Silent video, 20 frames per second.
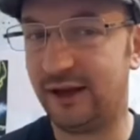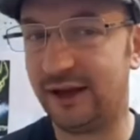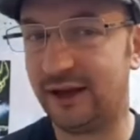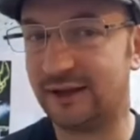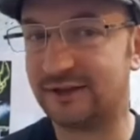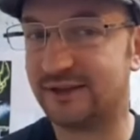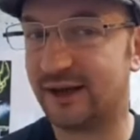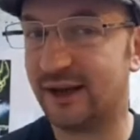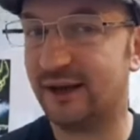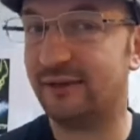it
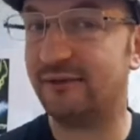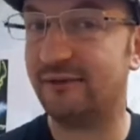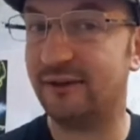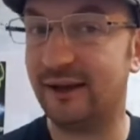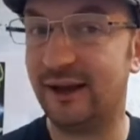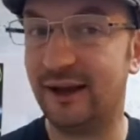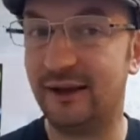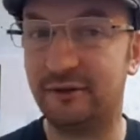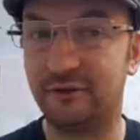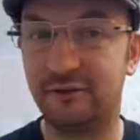gets loader
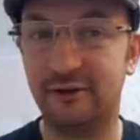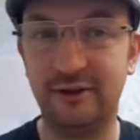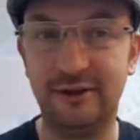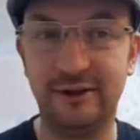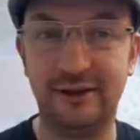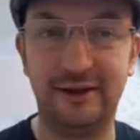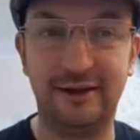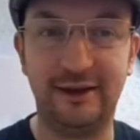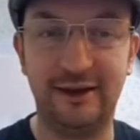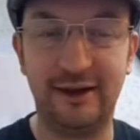and loader in
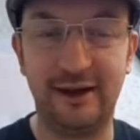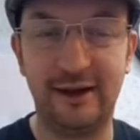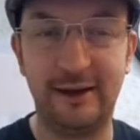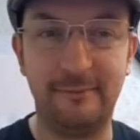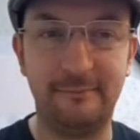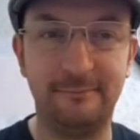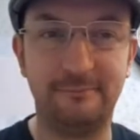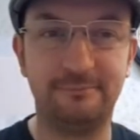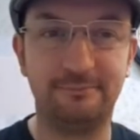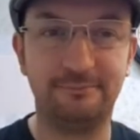the,
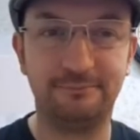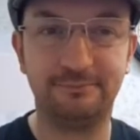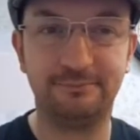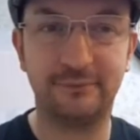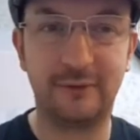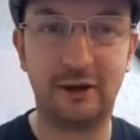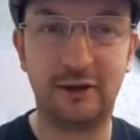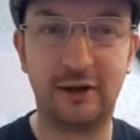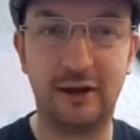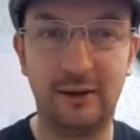
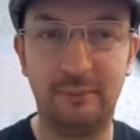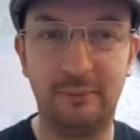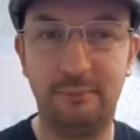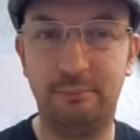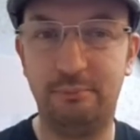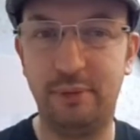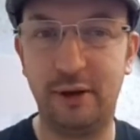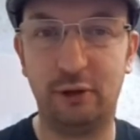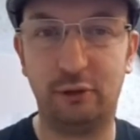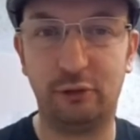like a
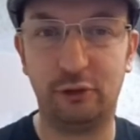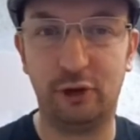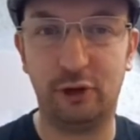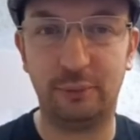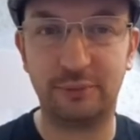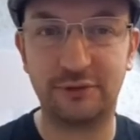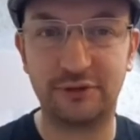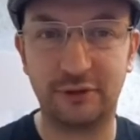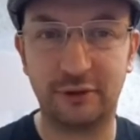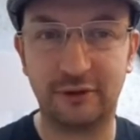
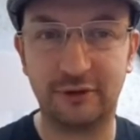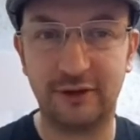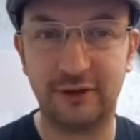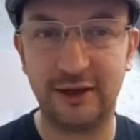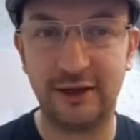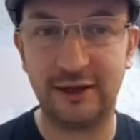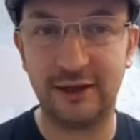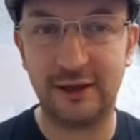build-up sort of thing.